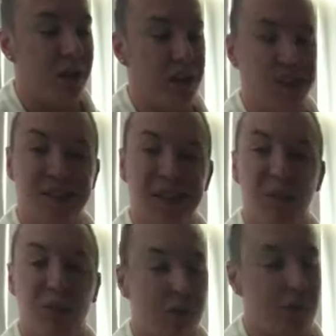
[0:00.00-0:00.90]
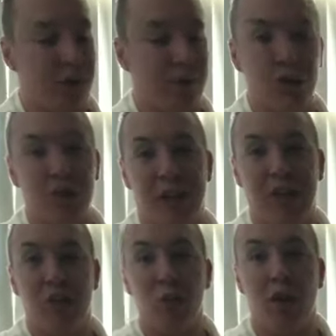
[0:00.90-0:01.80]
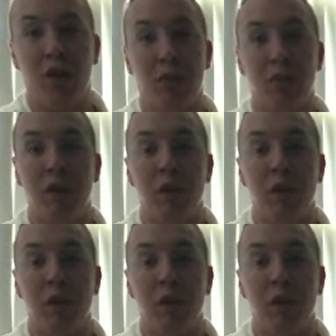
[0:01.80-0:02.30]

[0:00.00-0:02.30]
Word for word: I got another sample of uh, Virgin Island water.